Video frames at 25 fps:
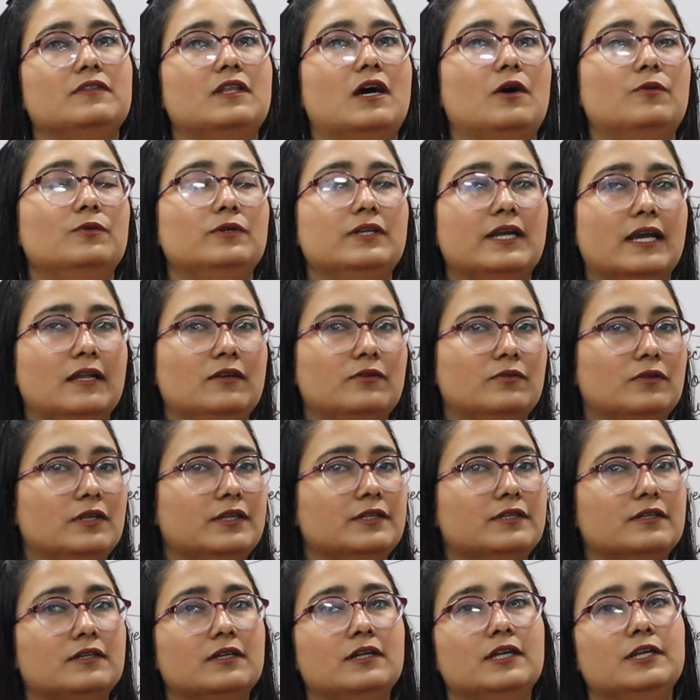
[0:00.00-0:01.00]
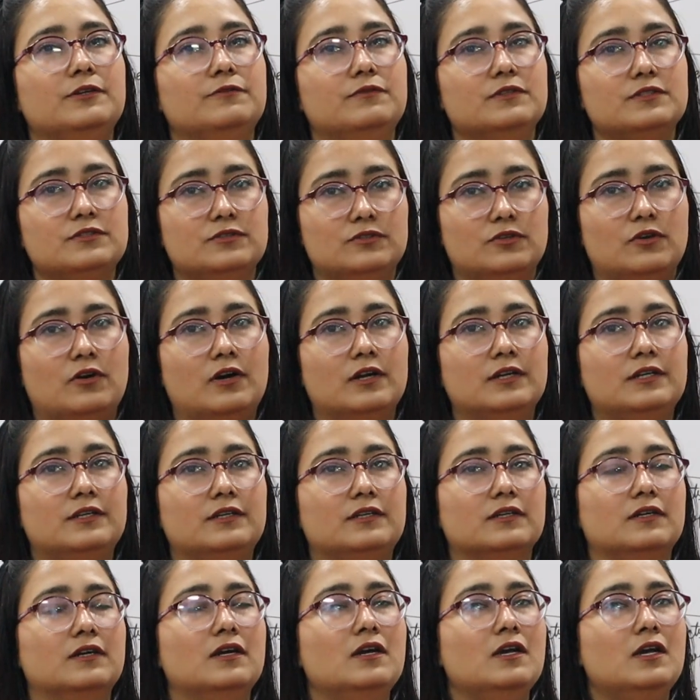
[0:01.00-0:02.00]
Without calculator it was
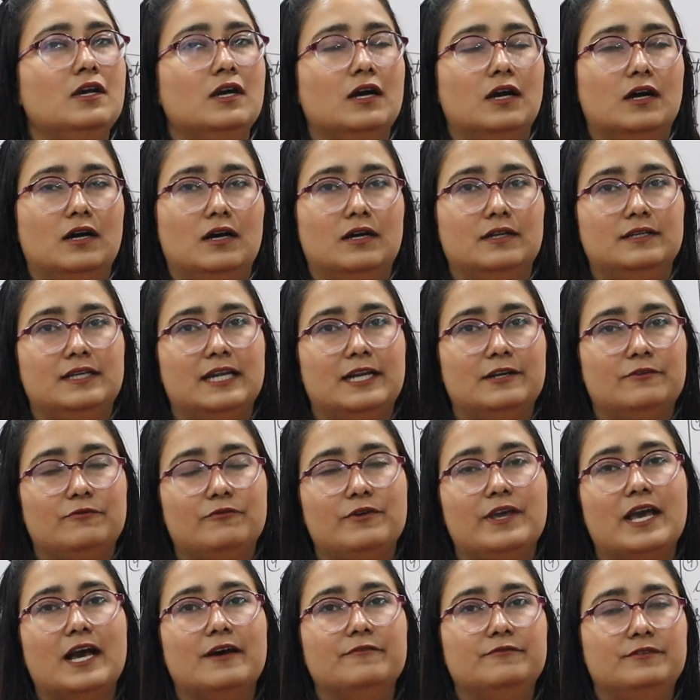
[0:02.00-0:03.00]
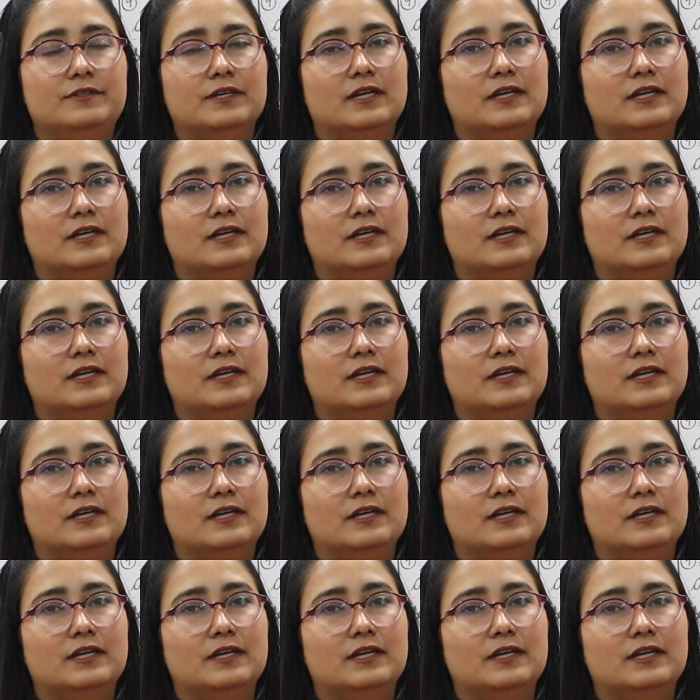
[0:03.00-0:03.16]
not that we have